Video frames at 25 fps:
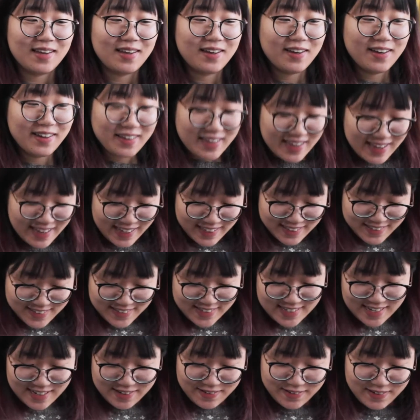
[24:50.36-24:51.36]
okay,
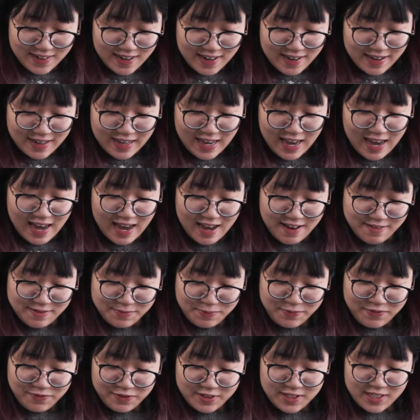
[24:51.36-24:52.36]
so I have
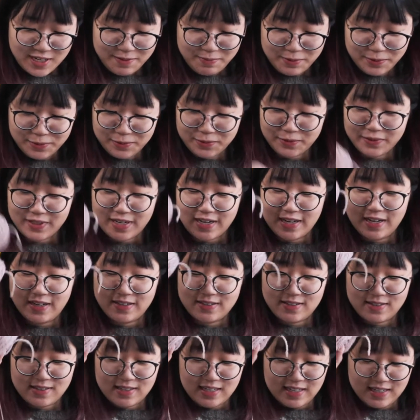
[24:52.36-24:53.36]
several like
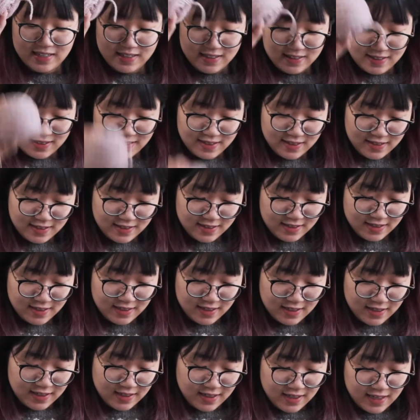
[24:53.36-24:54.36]
skin,
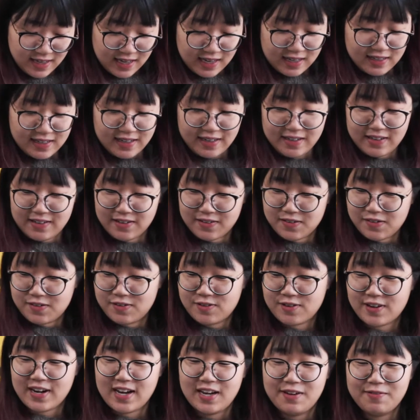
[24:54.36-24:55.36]
and I got
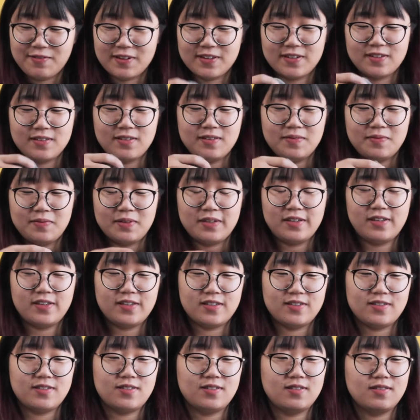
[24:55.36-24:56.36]
grey one
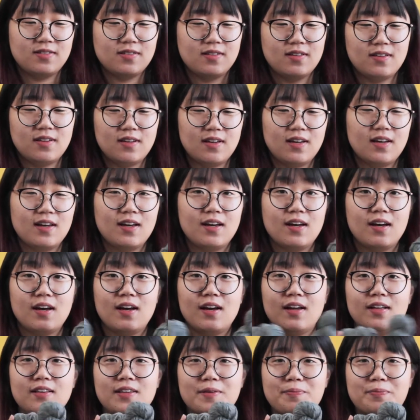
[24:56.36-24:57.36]
because
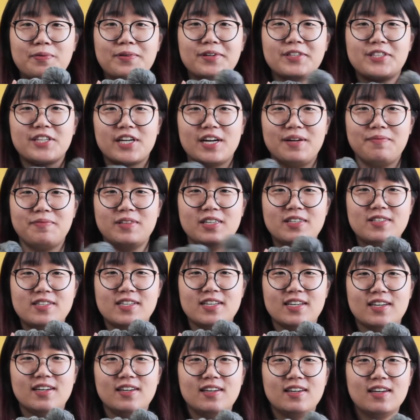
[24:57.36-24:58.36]
the project I'm
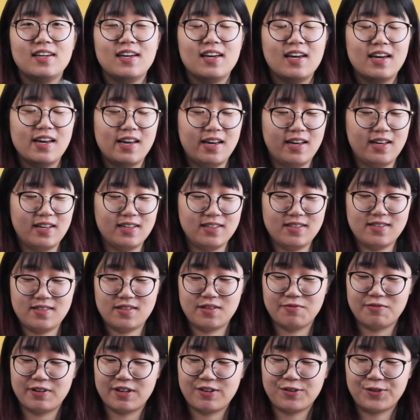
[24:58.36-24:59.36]
knitting
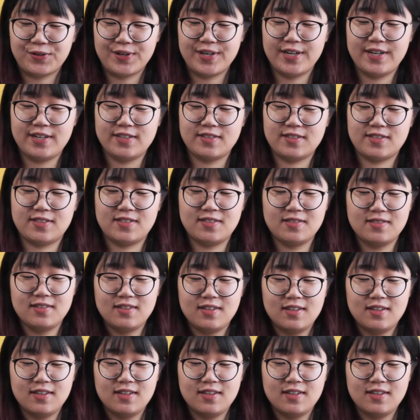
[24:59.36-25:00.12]
requires,